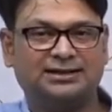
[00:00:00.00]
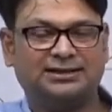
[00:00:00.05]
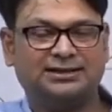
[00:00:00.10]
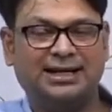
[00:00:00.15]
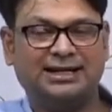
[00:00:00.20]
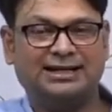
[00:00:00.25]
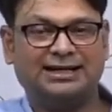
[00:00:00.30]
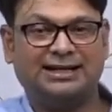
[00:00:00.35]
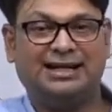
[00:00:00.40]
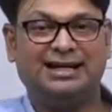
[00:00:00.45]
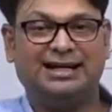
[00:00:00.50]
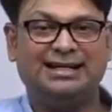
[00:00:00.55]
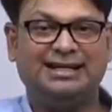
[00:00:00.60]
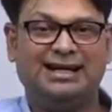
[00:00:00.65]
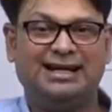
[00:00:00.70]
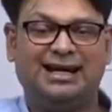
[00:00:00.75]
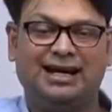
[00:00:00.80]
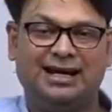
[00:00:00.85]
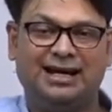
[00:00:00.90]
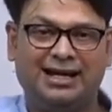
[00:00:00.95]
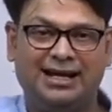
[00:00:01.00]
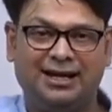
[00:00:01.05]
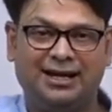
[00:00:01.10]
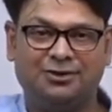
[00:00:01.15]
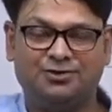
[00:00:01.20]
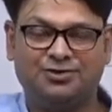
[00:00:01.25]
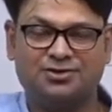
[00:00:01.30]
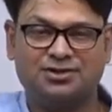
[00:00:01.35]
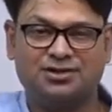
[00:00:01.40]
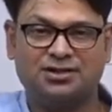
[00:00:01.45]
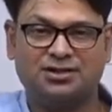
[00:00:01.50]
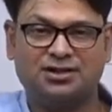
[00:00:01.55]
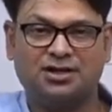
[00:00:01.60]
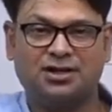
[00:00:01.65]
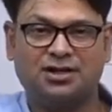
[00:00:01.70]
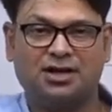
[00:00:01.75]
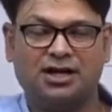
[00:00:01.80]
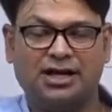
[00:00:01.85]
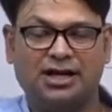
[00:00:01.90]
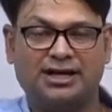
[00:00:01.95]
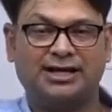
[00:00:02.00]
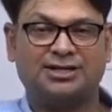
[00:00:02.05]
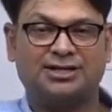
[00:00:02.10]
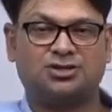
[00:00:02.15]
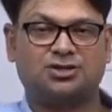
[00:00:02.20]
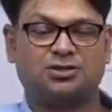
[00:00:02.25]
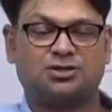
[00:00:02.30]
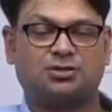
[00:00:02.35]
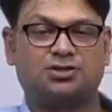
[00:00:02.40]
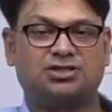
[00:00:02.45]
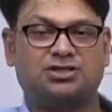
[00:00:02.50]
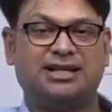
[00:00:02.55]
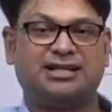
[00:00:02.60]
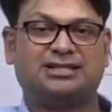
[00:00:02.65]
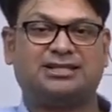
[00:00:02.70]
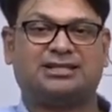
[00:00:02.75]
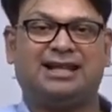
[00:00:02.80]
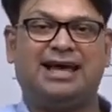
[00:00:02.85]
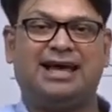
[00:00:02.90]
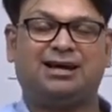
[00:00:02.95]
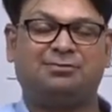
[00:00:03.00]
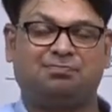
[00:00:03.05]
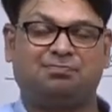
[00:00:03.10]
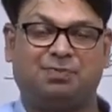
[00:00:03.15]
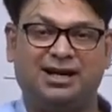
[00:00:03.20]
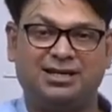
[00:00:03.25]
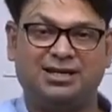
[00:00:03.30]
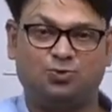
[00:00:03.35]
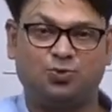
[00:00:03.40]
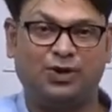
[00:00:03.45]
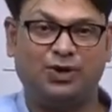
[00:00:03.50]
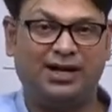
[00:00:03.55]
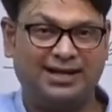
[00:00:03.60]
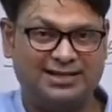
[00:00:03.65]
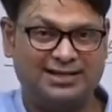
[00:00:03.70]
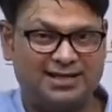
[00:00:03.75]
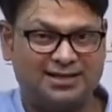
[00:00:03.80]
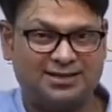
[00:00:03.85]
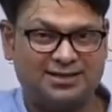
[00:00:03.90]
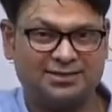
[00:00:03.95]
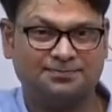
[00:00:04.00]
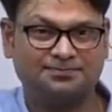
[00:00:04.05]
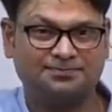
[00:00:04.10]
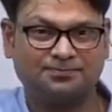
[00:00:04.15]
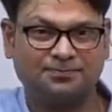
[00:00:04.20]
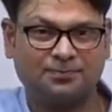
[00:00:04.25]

that India lives in its 6 lakh plus villages.